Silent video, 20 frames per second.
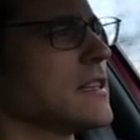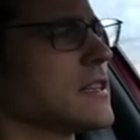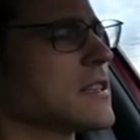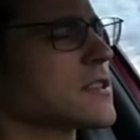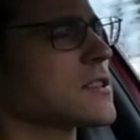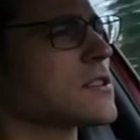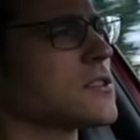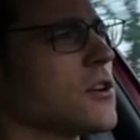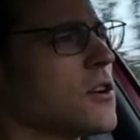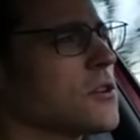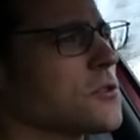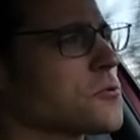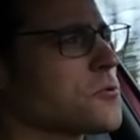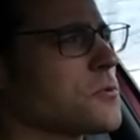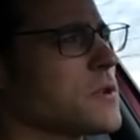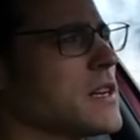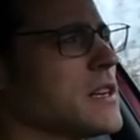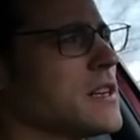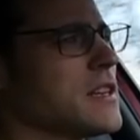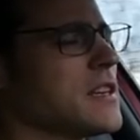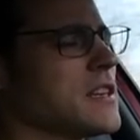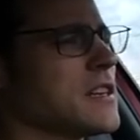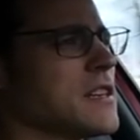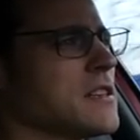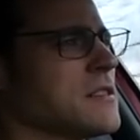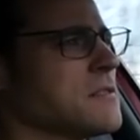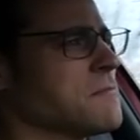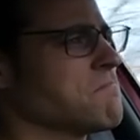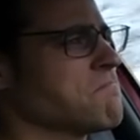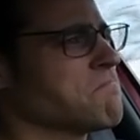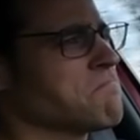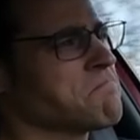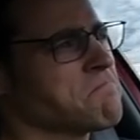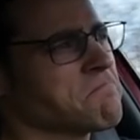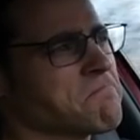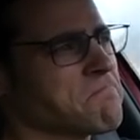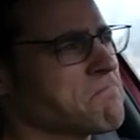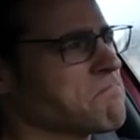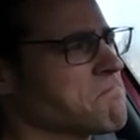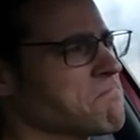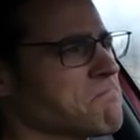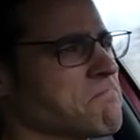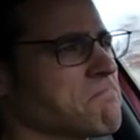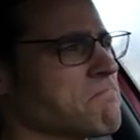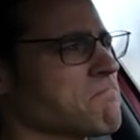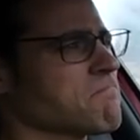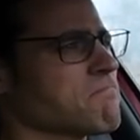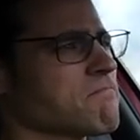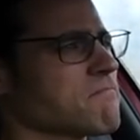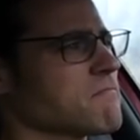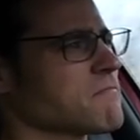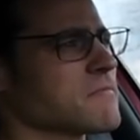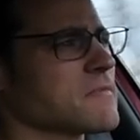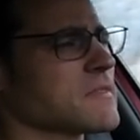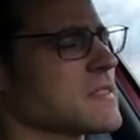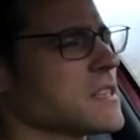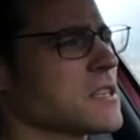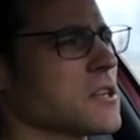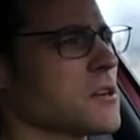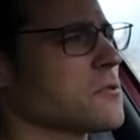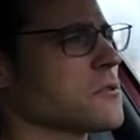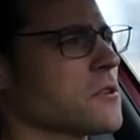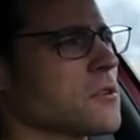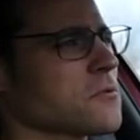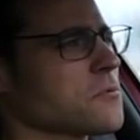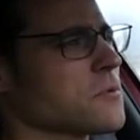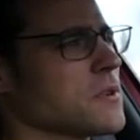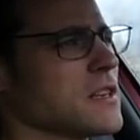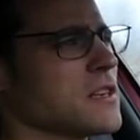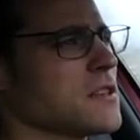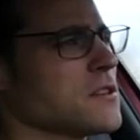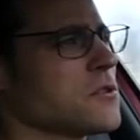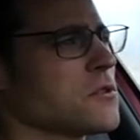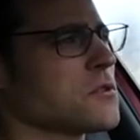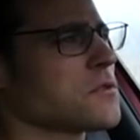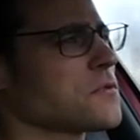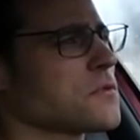it's not really, mm, you know, not really good